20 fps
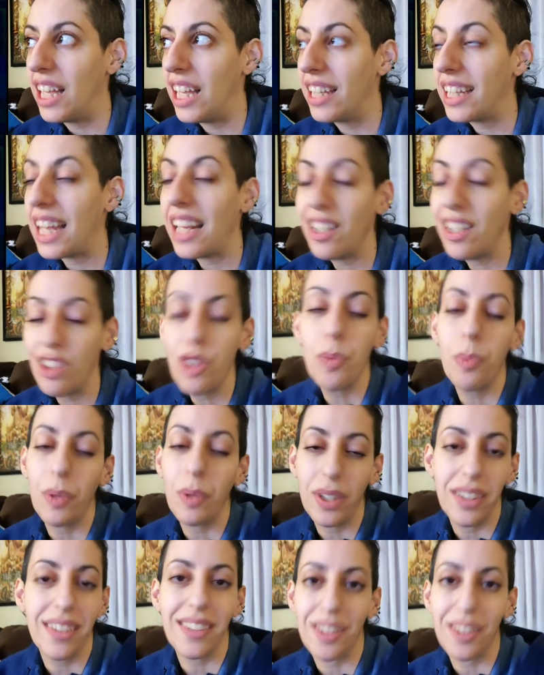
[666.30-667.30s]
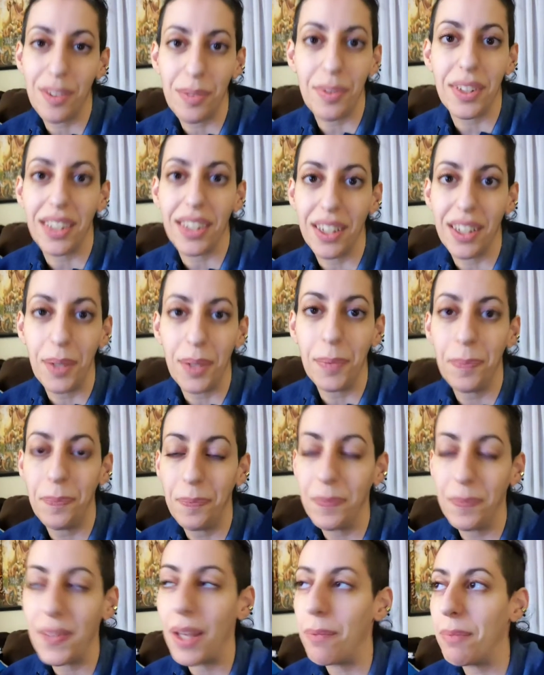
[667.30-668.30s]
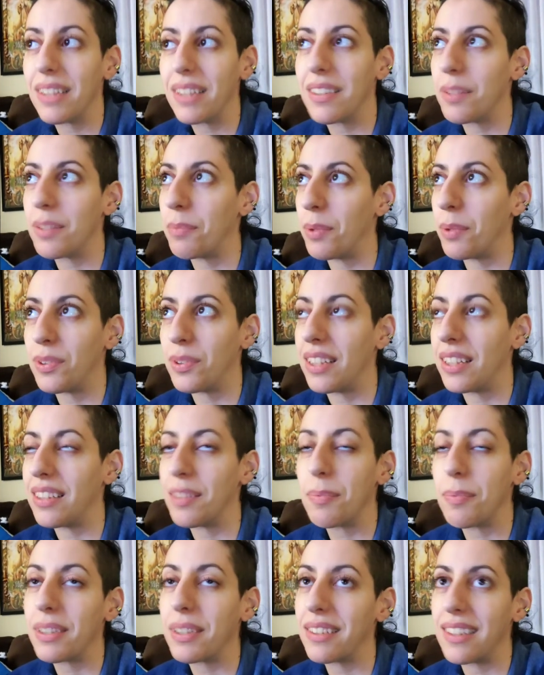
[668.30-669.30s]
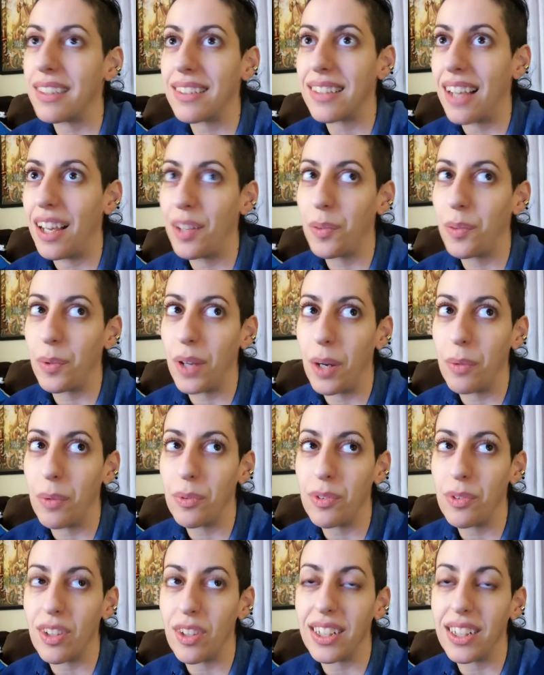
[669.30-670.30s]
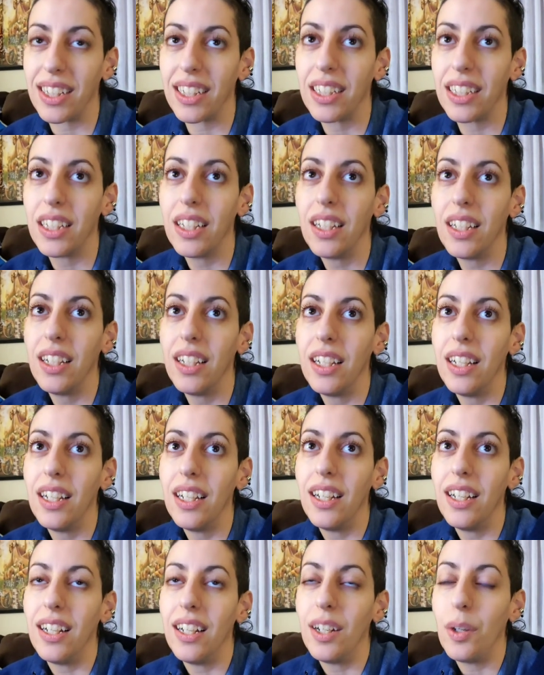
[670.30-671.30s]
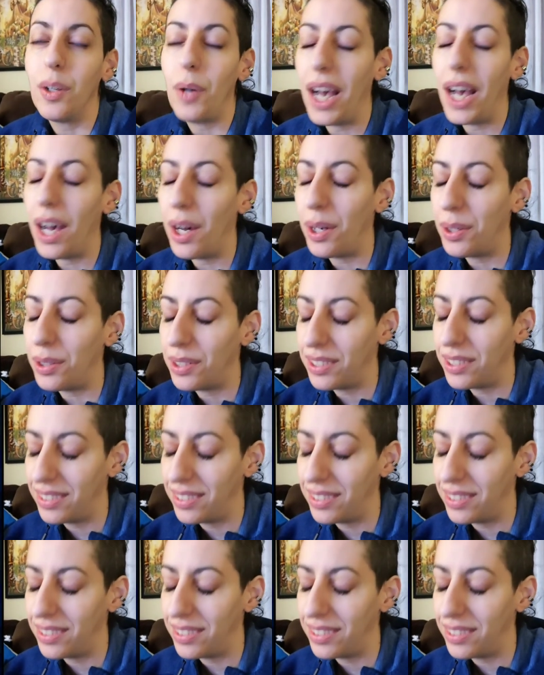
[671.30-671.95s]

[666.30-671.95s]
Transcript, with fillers: That is the point of this video. That makes the most sense because that's kind of where I was starting. Wow.